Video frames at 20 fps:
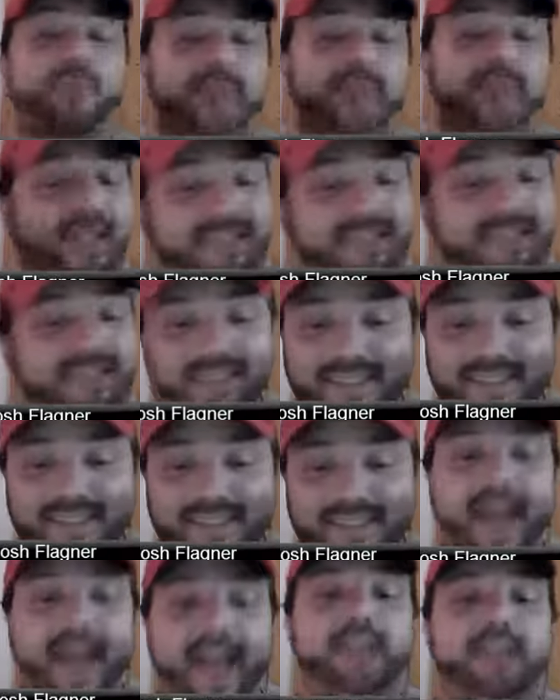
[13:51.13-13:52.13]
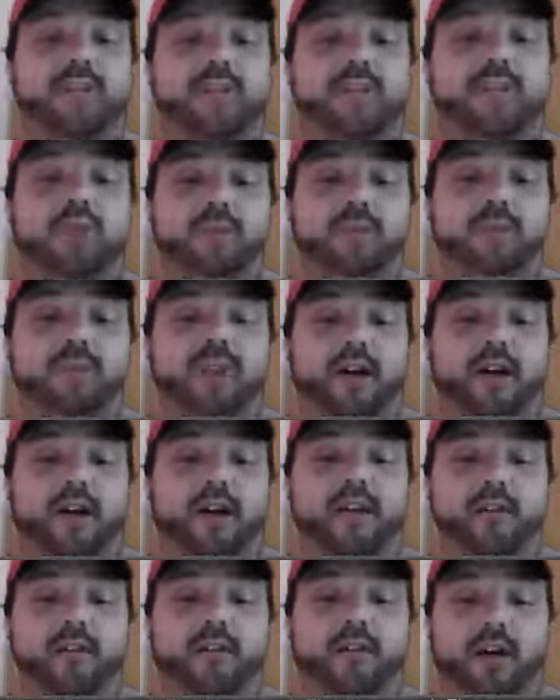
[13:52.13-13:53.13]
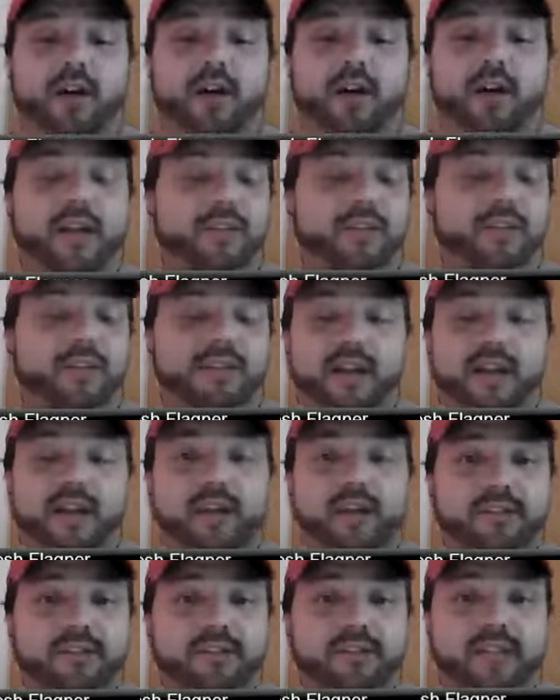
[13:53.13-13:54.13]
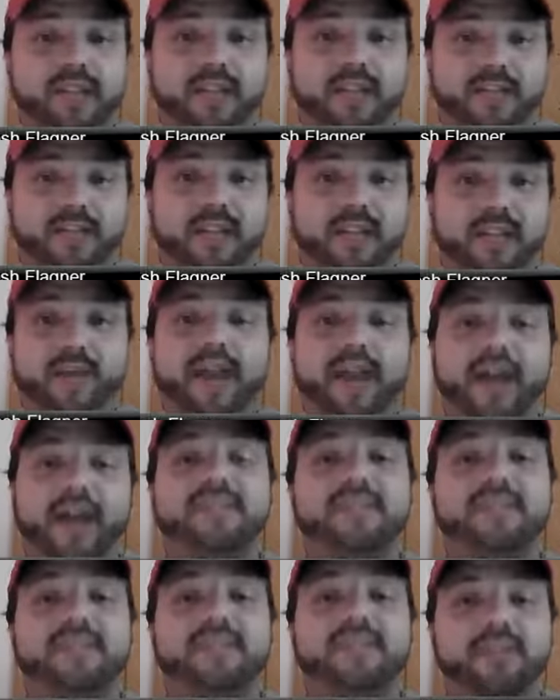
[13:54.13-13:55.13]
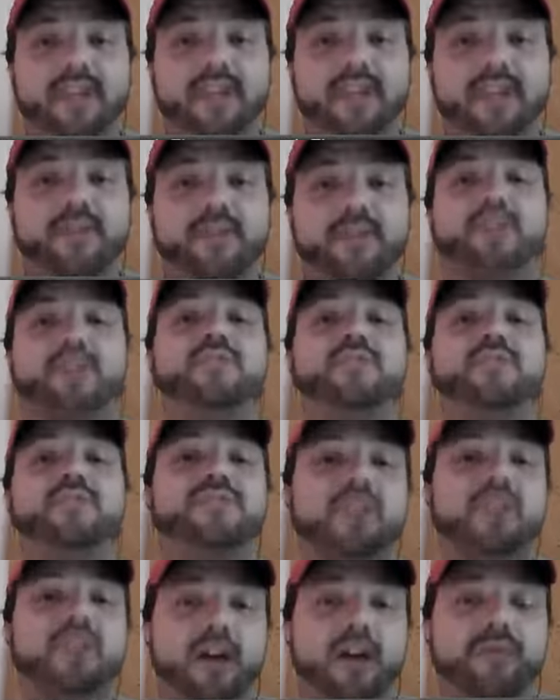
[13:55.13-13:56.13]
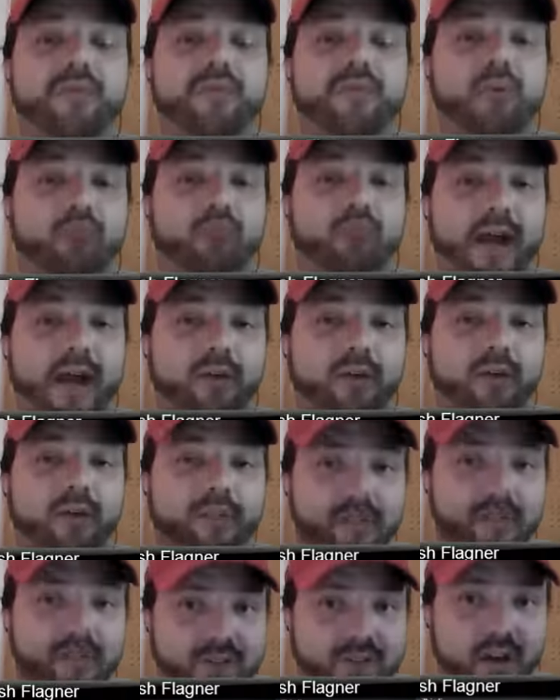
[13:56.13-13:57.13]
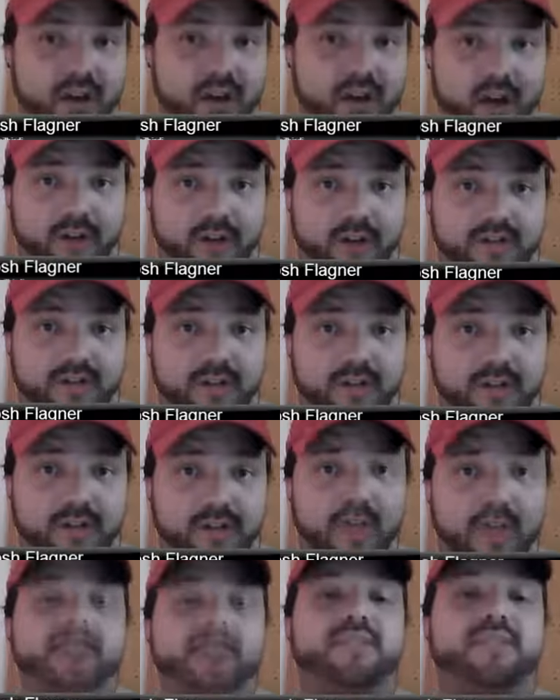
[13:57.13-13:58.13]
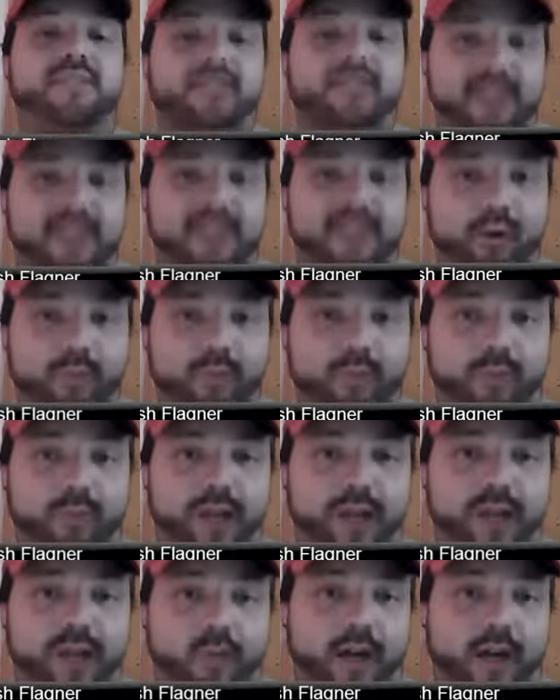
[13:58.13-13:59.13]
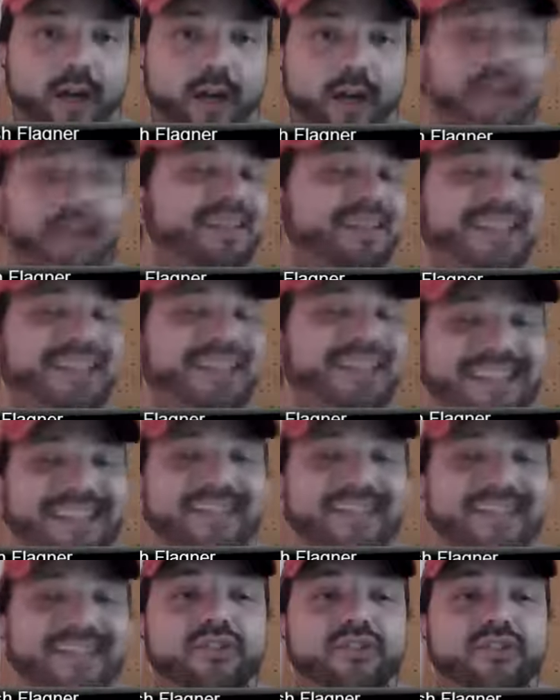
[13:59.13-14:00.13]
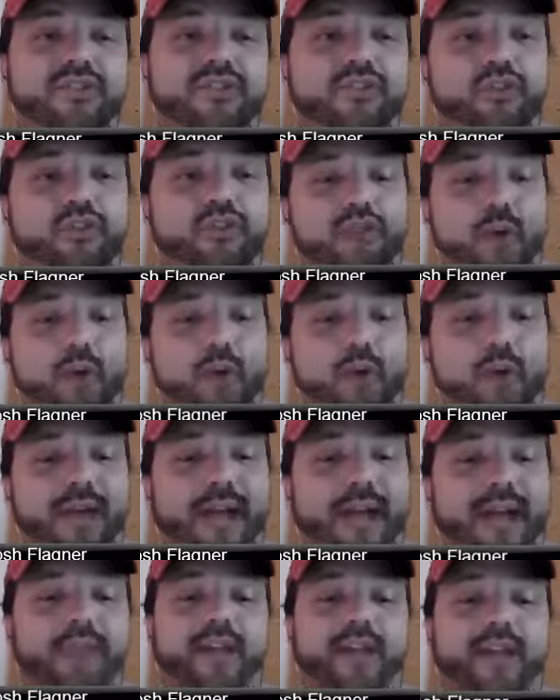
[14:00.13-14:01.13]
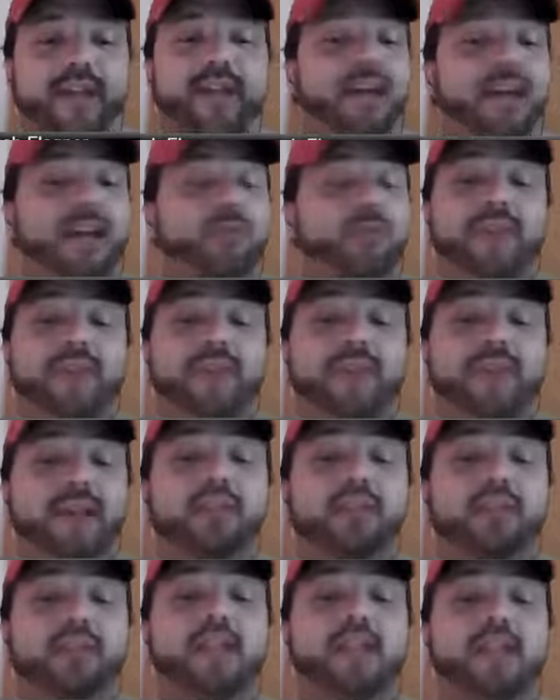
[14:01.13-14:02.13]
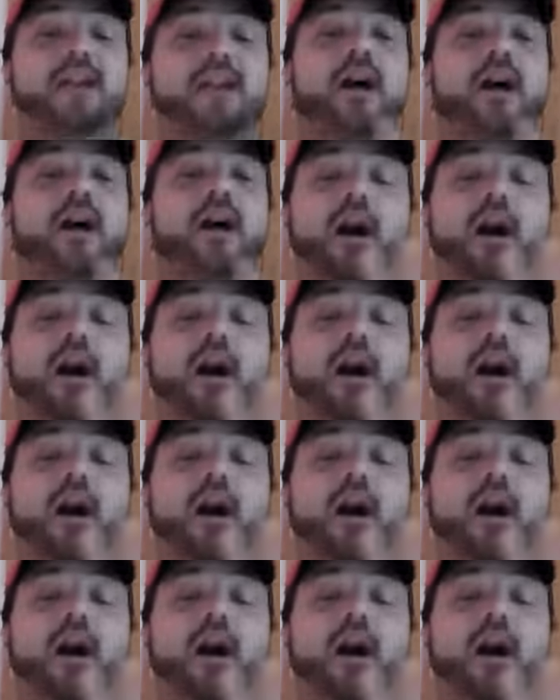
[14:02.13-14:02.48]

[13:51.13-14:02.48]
That's exactly what I'm talking about. And this Tigers team has the same thing. There's enough around the stars to still play well, and the Indians just don't have that yet. We've got a great